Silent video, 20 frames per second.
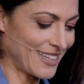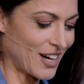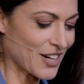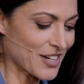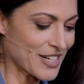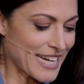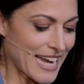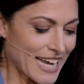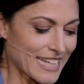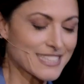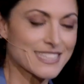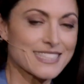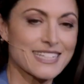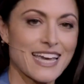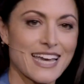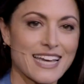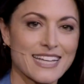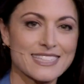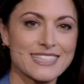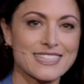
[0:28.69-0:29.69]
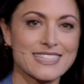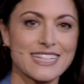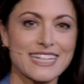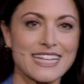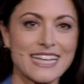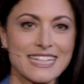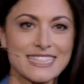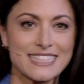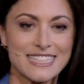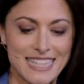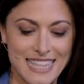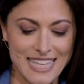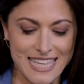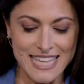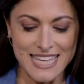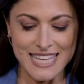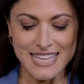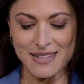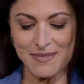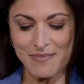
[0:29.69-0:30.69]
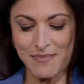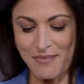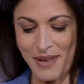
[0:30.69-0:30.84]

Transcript: our next guest is the